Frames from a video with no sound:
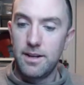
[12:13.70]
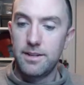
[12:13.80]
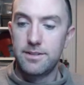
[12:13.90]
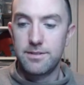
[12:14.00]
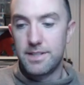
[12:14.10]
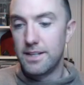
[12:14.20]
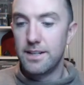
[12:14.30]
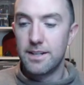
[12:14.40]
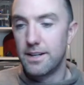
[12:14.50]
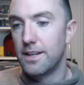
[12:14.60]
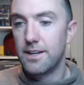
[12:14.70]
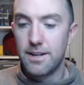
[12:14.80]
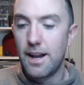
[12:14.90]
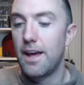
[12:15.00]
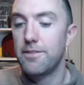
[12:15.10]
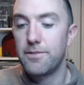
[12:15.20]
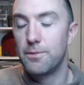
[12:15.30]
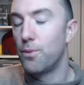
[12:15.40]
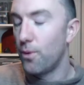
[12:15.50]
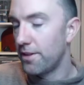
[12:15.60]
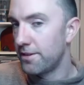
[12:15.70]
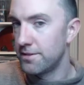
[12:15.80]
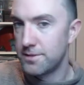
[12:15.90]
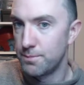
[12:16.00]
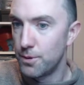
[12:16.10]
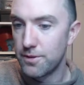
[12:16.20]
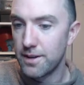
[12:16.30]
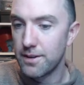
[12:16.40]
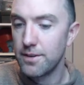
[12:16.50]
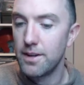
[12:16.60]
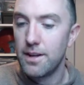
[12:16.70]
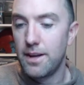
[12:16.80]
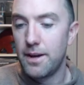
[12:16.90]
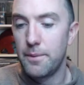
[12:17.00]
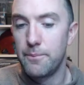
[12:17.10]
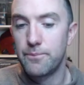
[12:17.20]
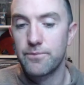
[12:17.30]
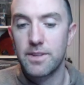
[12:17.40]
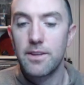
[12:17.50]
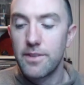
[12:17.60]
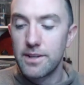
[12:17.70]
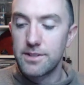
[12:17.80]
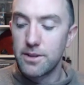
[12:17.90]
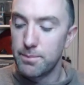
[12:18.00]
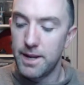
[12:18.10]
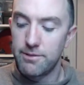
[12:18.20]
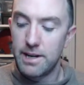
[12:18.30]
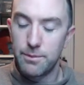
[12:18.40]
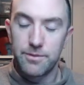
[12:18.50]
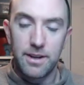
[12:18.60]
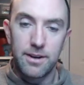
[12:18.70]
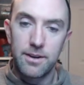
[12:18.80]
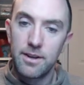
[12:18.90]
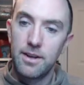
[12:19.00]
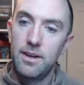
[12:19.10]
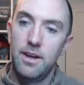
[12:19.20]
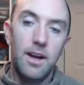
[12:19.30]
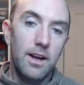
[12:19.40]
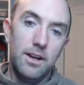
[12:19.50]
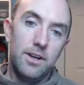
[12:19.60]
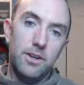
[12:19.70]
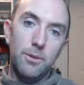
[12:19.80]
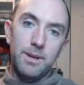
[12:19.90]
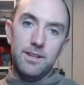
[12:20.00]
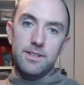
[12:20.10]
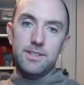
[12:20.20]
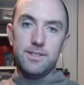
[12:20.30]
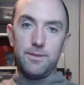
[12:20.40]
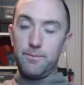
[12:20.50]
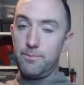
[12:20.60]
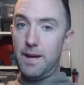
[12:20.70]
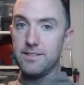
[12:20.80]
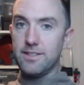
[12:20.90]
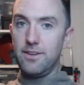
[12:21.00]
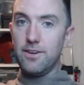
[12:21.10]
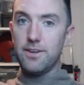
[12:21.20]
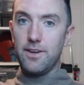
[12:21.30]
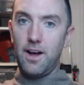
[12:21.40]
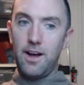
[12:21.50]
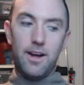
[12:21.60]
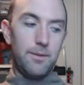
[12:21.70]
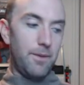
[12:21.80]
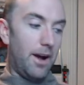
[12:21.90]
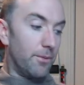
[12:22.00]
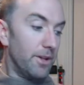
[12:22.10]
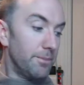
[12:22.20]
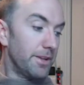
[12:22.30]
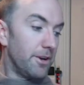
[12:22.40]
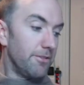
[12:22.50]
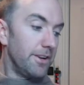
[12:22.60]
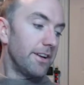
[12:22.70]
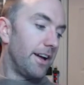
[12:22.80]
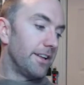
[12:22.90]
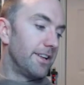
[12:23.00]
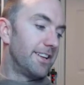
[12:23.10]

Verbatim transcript: a D and an E and an F for more smoothing. Um, things you could play around with there. Cool beans, best of luck. Um, I will be covering uh,